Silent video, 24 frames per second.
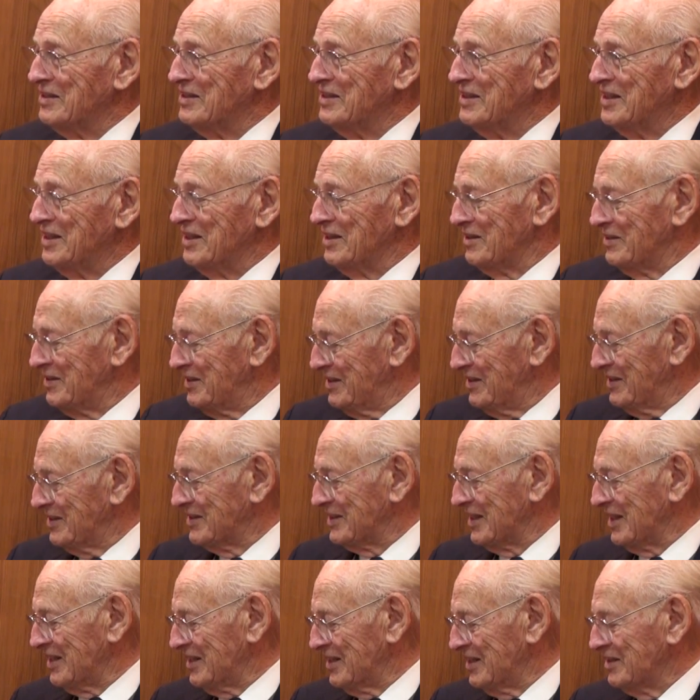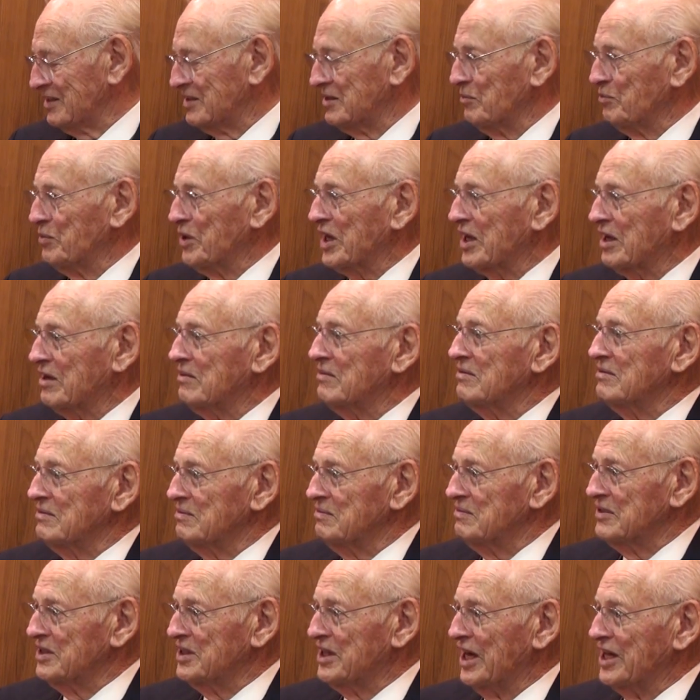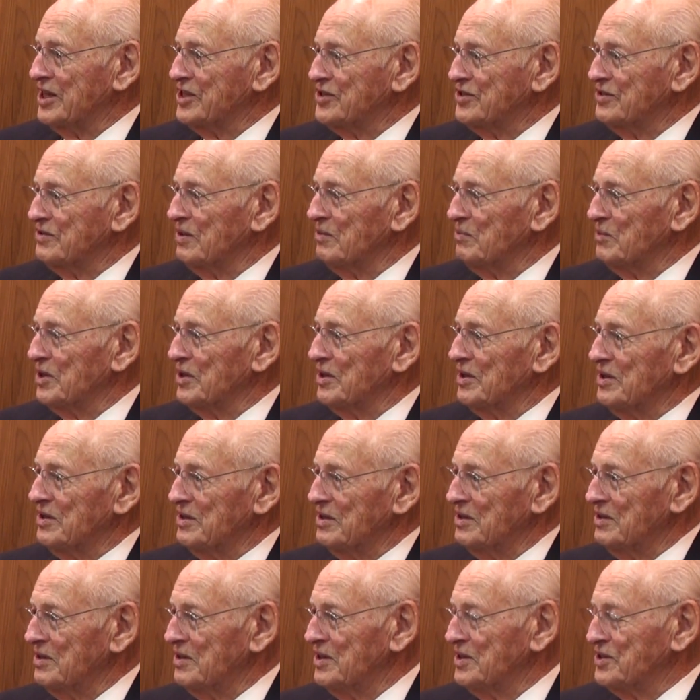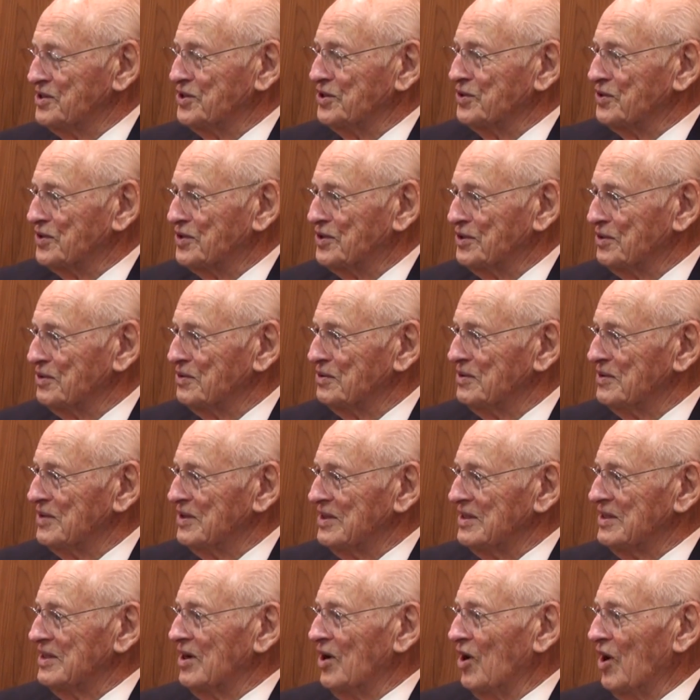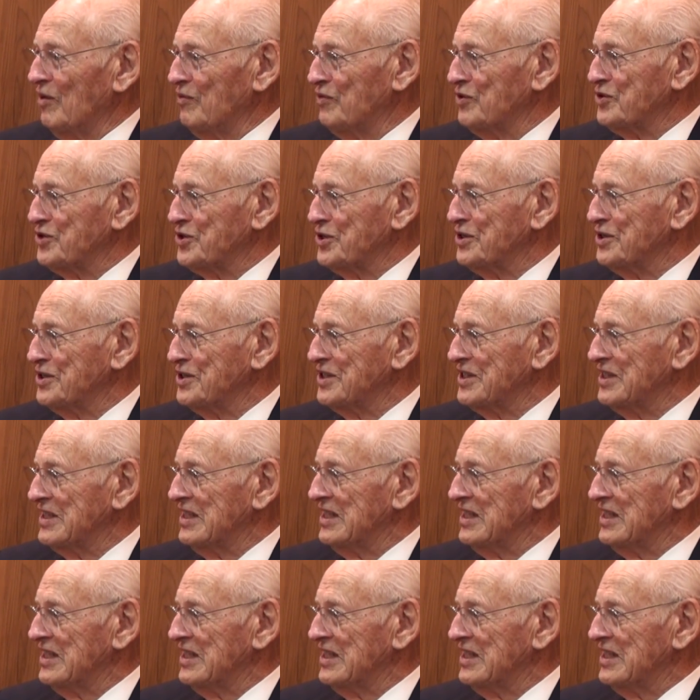Yeah, it's a big case issued to officers.